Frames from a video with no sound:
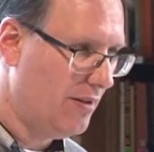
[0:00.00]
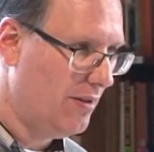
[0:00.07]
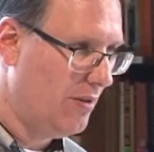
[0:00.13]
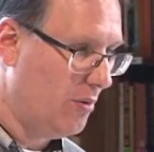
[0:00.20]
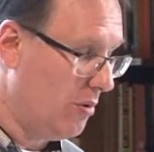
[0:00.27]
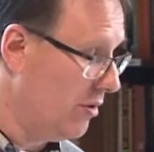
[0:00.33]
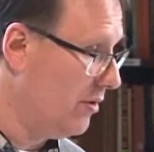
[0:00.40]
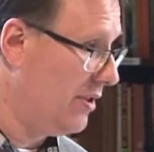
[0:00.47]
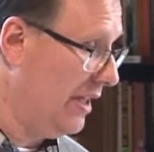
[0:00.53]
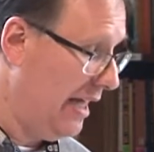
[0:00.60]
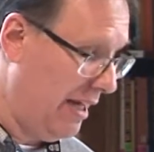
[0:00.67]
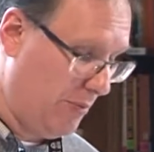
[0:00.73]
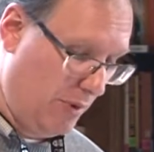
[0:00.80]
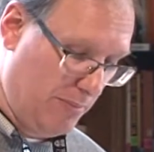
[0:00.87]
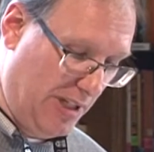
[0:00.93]
or
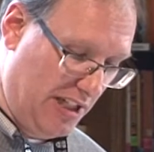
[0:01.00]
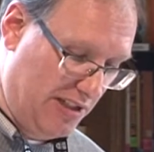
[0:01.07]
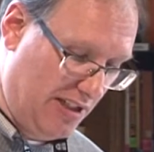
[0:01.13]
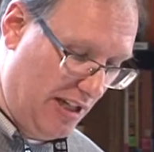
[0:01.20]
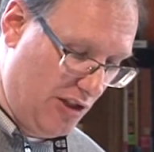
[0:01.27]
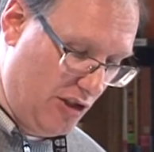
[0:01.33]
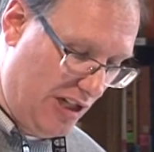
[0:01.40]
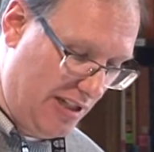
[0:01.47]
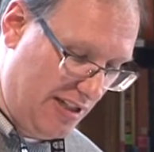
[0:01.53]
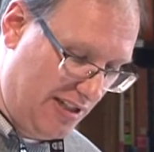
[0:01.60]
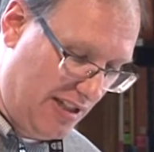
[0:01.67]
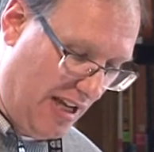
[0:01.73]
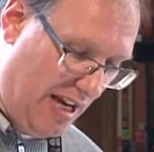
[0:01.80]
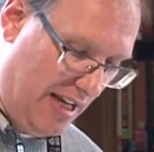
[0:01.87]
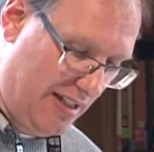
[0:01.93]
today we might say
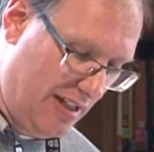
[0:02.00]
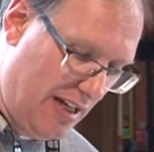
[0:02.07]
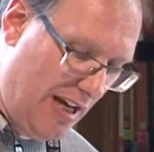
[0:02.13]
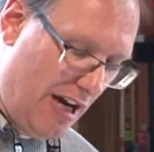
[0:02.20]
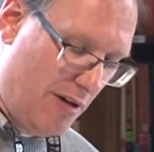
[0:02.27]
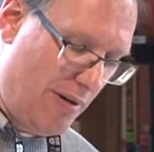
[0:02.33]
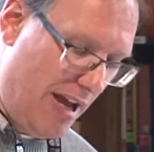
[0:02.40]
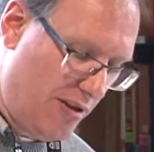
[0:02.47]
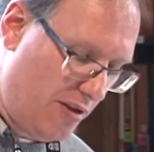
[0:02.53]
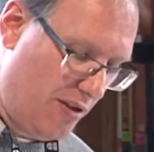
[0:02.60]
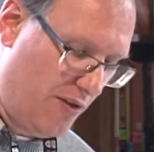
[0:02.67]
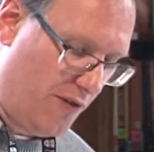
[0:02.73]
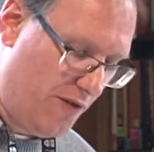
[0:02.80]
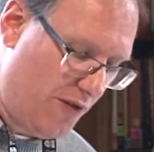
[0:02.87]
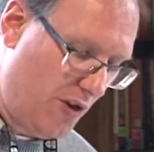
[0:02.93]
genocide. Rather,
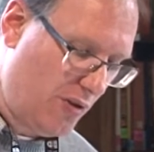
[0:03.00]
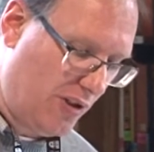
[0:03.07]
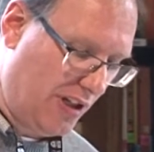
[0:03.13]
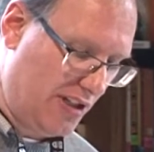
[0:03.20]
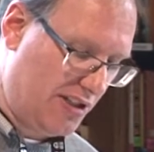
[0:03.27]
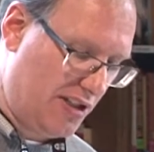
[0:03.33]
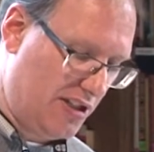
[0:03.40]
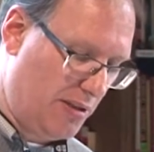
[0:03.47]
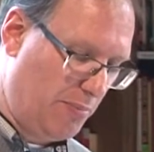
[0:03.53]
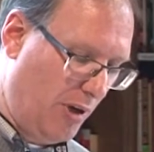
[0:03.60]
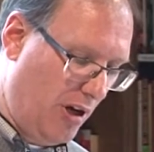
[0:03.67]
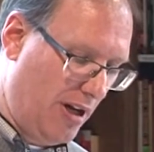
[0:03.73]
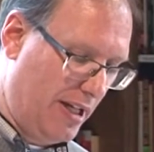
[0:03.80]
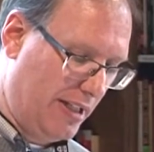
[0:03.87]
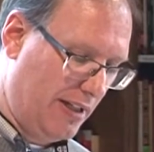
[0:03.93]
the focus is
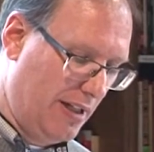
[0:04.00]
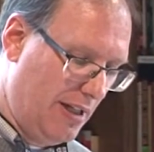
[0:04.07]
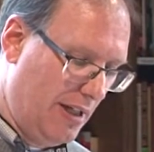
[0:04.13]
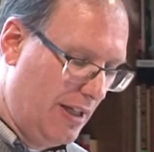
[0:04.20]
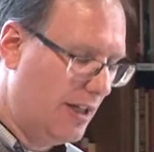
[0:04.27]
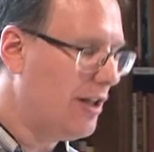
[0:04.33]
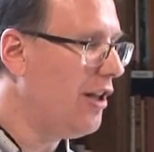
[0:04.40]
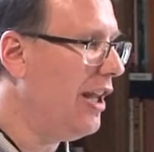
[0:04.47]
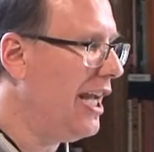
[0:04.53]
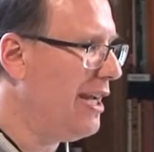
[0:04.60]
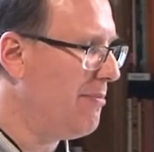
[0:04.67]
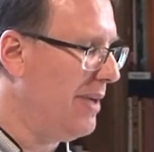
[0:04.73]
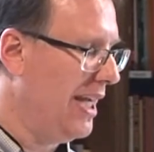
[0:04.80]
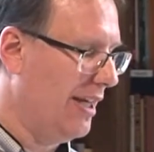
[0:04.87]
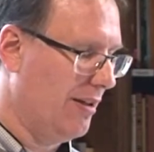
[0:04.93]
upon
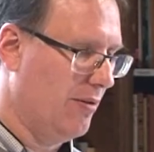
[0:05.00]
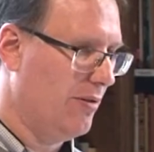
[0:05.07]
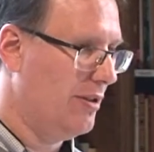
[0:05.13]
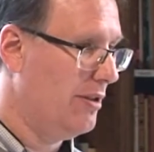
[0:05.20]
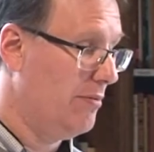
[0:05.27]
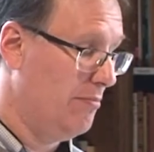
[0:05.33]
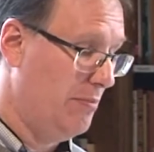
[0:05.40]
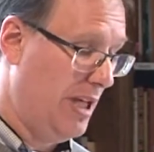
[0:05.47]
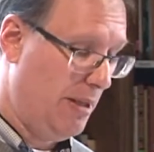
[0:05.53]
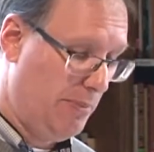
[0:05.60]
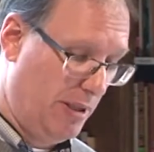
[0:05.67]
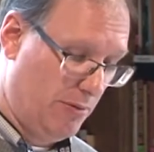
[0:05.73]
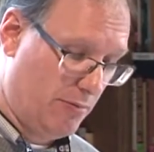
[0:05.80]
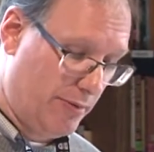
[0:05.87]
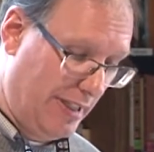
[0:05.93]
claiming, or
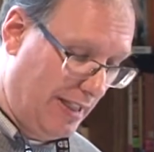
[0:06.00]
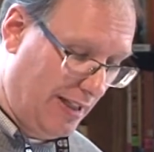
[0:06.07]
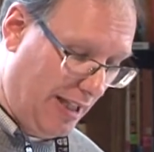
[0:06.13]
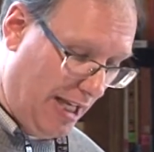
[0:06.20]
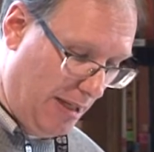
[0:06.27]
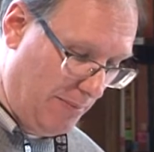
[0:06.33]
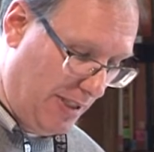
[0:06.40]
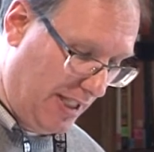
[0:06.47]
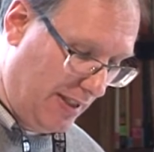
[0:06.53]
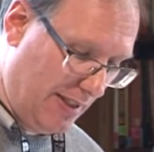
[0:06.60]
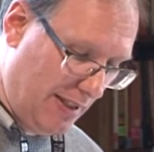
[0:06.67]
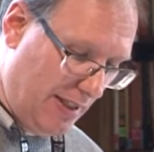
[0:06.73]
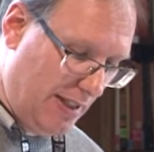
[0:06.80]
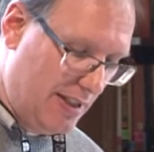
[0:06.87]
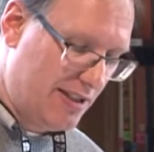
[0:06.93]
maybe reclaiming,
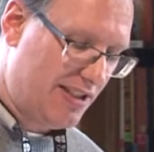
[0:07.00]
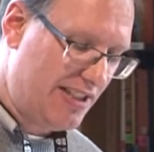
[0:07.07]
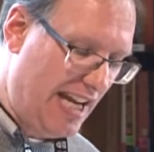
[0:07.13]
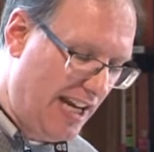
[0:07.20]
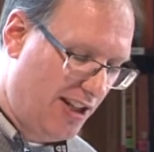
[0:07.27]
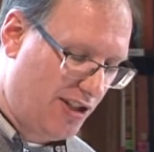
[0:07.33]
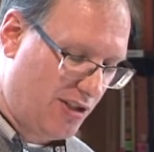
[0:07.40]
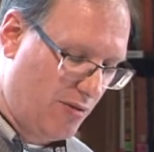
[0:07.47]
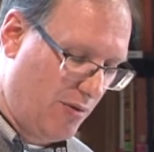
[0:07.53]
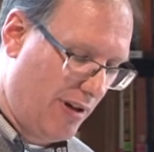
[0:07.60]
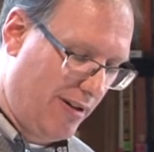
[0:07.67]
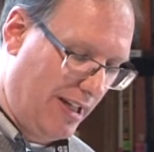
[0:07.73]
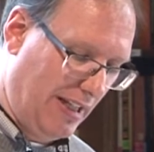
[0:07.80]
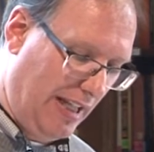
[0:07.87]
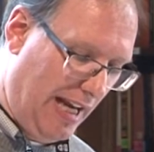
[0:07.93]

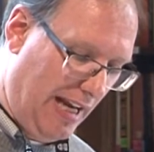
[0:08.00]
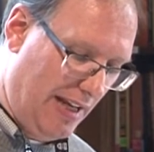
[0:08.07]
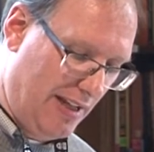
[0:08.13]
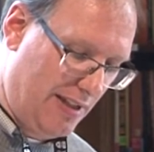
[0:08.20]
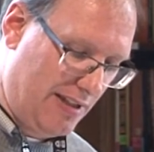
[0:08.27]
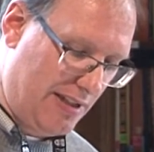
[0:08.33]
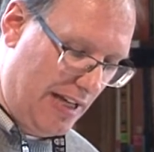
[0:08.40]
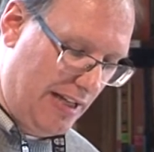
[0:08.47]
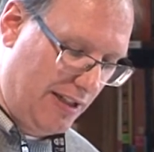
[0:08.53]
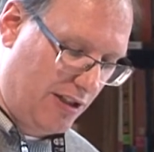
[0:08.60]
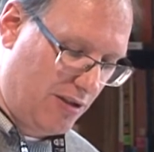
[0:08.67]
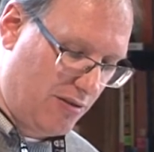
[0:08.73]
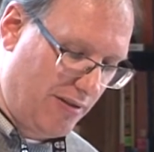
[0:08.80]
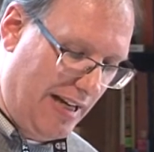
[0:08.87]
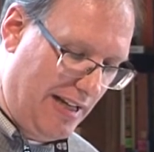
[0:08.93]
sanctuary lands and,
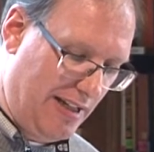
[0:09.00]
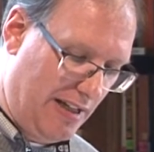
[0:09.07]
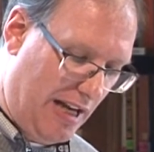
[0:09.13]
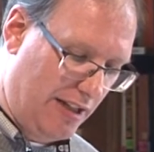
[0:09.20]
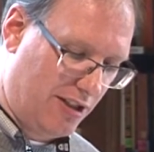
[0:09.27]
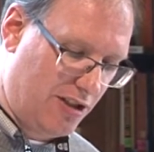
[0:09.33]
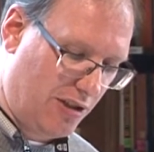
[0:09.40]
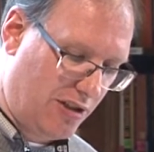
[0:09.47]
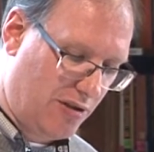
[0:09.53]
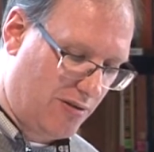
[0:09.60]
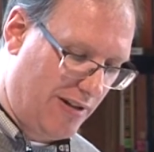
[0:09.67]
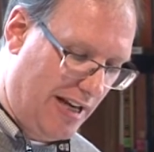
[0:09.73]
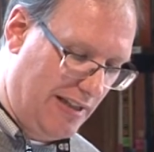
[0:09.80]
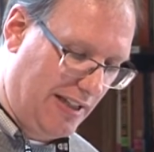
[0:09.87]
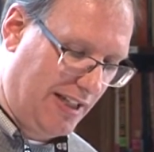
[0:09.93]
created, and to
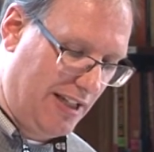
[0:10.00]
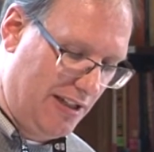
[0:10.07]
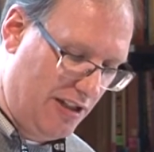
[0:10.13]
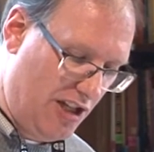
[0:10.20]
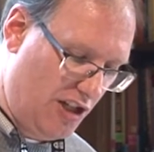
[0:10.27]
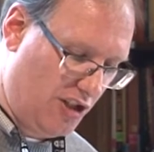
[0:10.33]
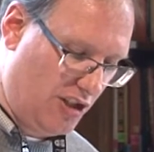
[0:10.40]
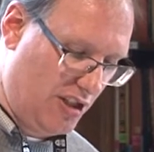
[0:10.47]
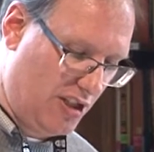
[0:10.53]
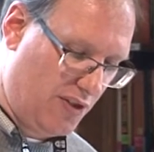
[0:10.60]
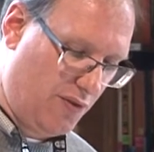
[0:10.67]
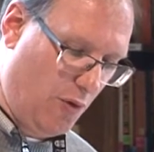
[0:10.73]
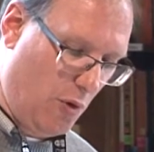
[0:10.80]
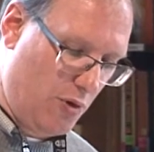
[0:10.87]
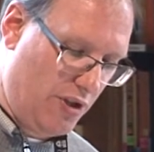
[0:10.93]
create the conditions
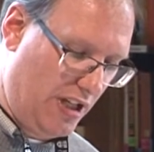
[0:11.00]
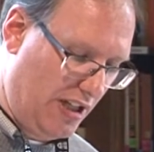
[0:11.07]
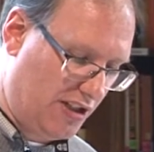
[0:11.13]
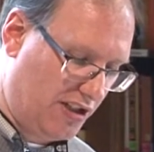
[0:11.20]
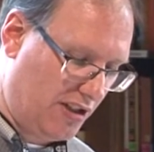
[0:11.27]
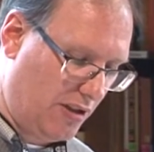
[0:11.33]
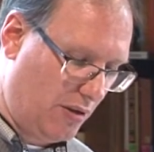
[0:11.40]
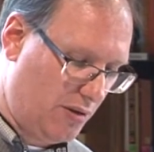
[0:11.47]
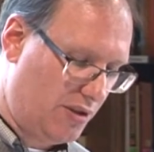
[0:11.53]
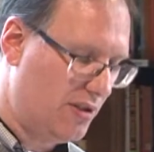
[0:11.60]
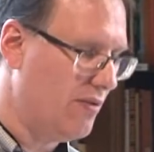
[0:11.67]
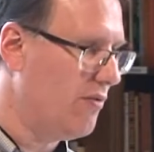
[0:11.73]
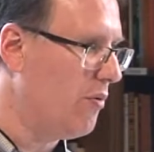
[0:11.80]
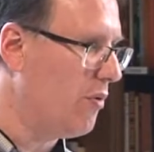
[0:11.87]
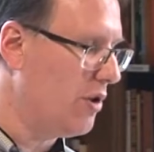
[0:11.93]
for the
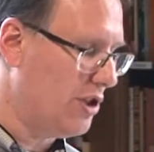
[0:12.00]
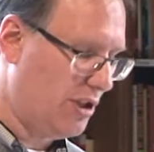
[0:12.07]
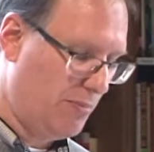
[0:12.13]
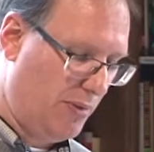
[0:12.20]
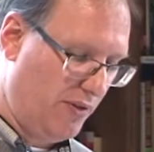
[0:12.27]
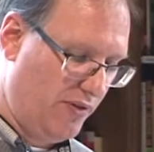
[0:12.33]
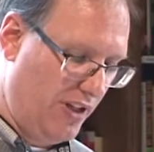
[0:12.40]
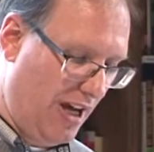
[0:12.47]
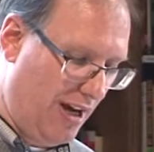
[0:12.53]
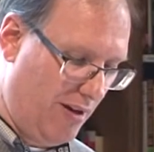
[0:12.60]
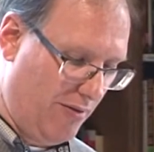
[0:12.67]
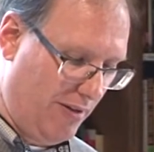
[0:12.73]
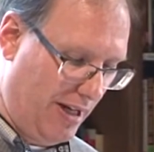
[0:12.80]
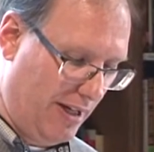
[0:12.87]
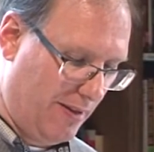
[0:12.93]
exclusive worship of Yahweh.